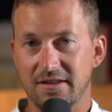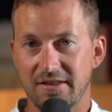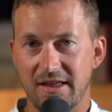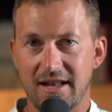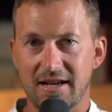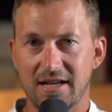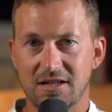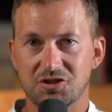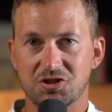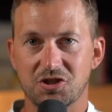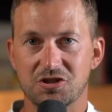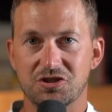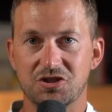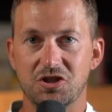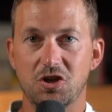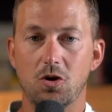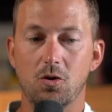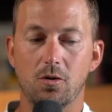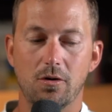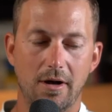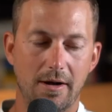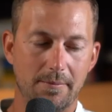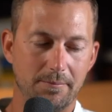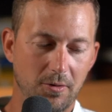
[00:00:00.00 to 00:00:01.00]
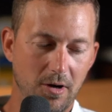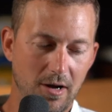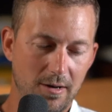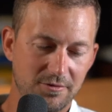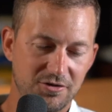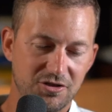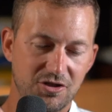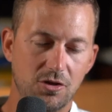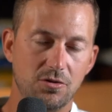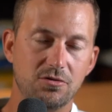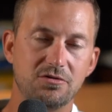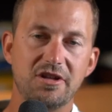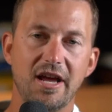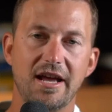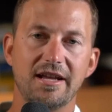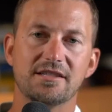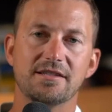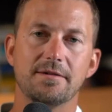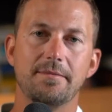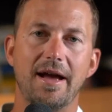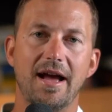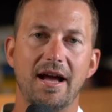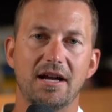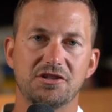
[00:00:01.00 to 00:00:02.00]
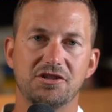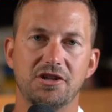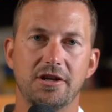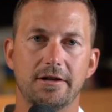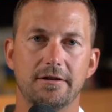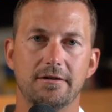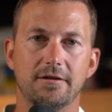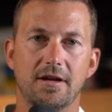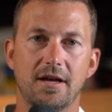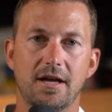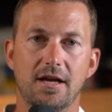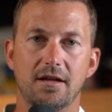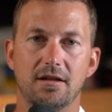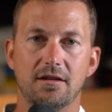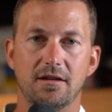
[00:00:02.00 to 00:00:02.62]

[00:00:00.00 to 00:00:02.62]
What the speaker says: of that interests you, I promise you, take some action.